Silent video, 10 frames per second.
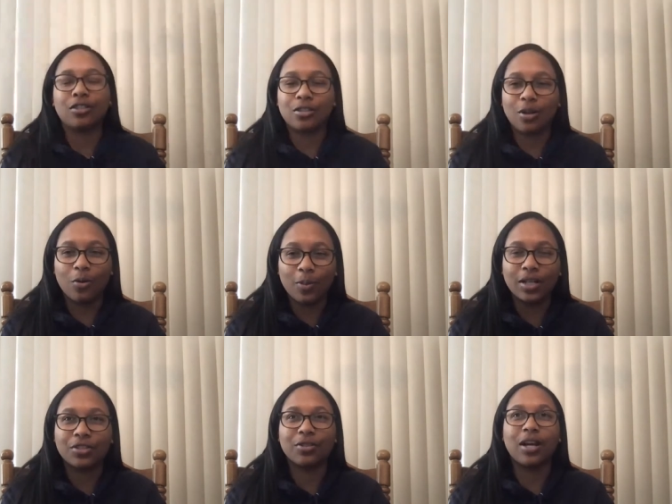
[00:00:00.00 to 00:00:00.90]
so
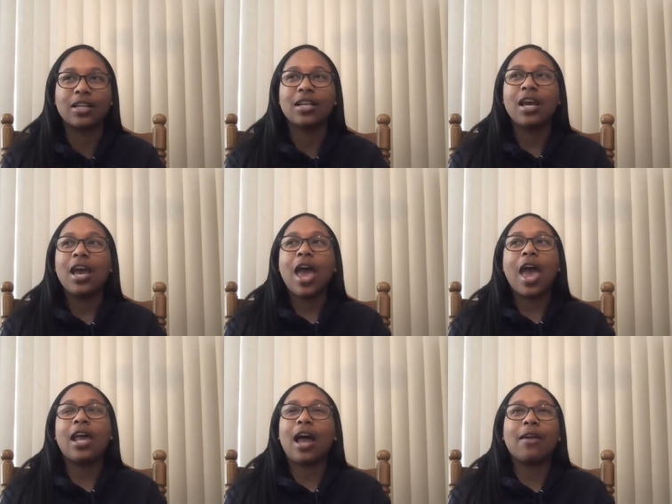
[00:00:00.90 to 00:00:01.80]
much, you guys.
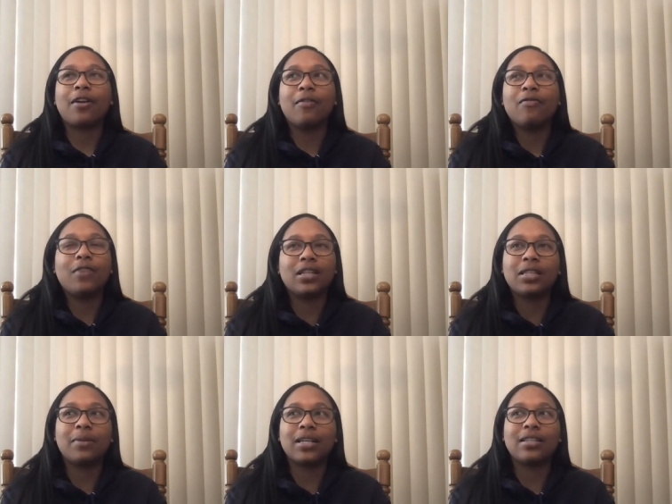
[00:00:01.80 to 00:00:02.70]
And I convinced
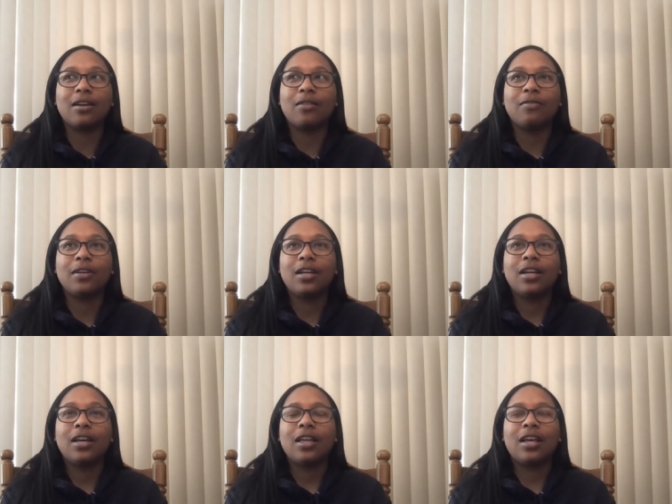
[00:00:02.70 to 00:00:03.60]
myself
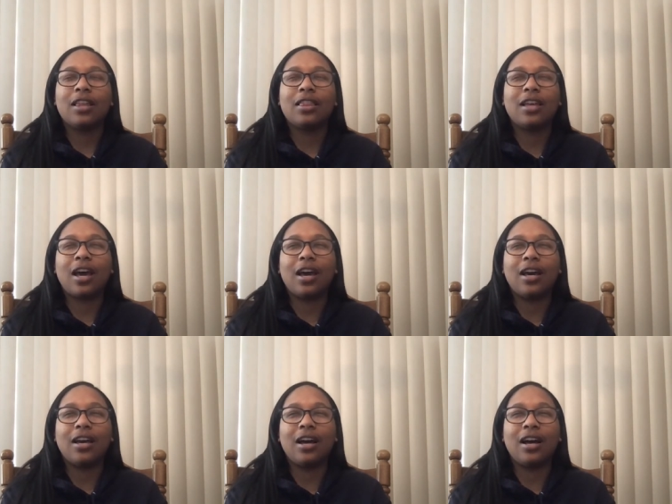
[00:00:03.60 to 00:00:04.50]
that
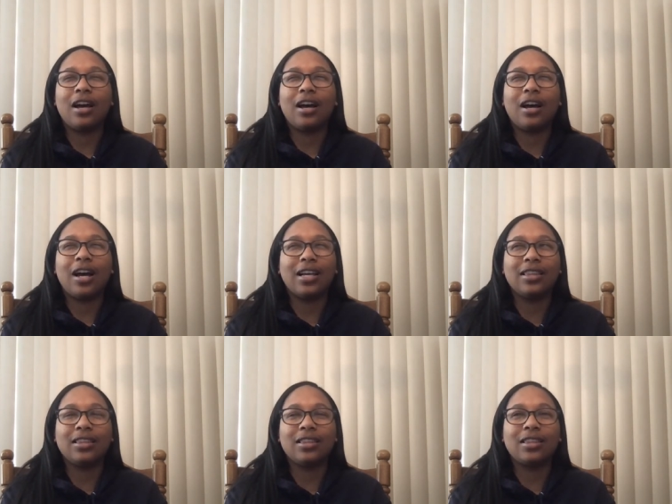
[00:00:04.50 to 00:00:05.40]
I
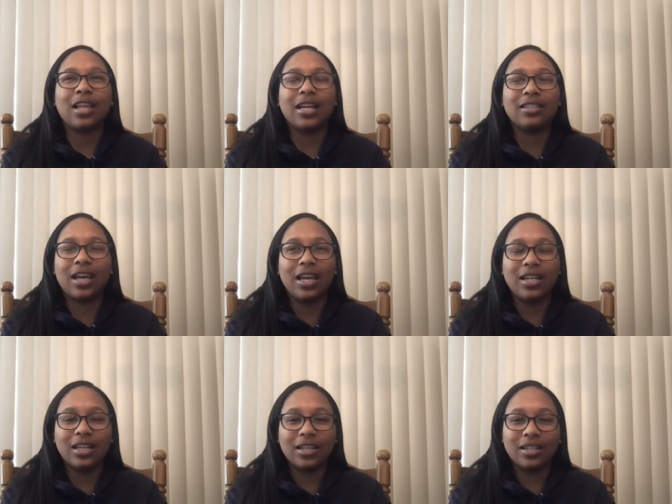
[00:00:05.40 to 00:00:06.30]
liked
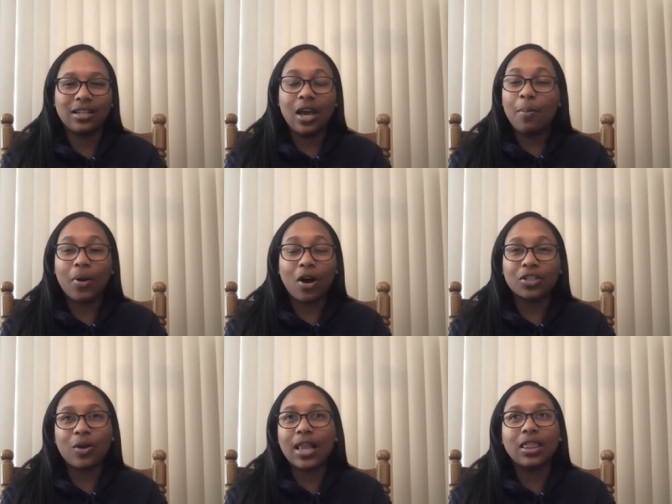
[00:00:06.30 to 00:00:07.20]
Aiden. But
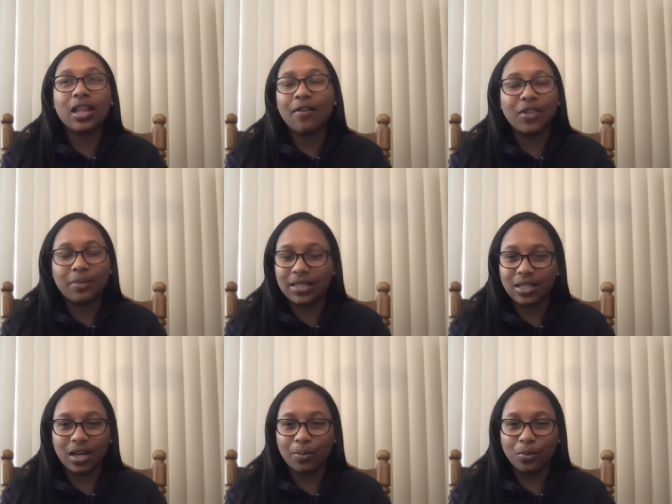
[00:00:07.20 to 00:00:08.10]
also I love them as a
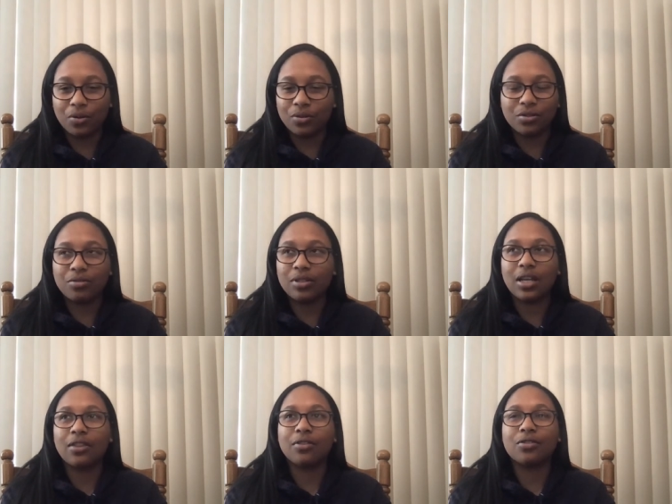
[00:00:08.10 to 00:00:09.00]
couple, those two
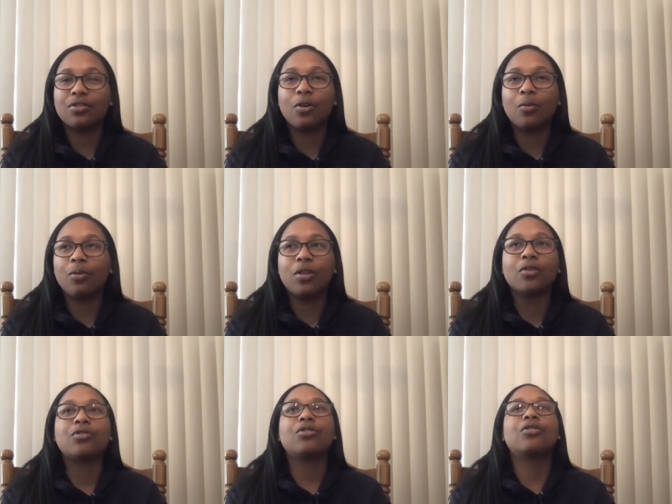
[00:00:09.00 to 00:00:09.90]
together. So they're
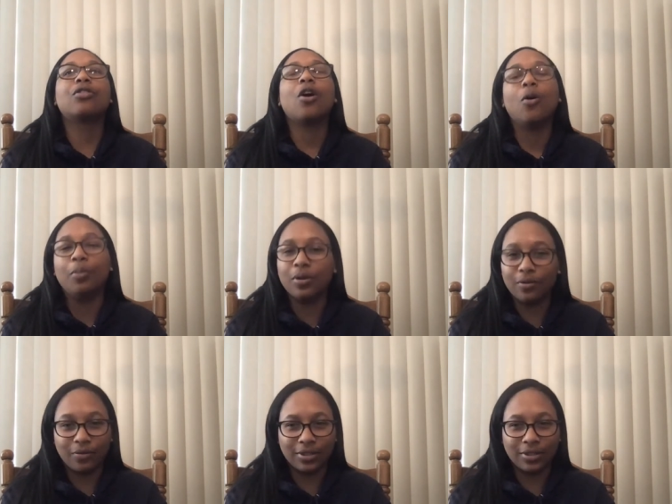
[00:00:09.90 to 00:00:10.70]
so beautiful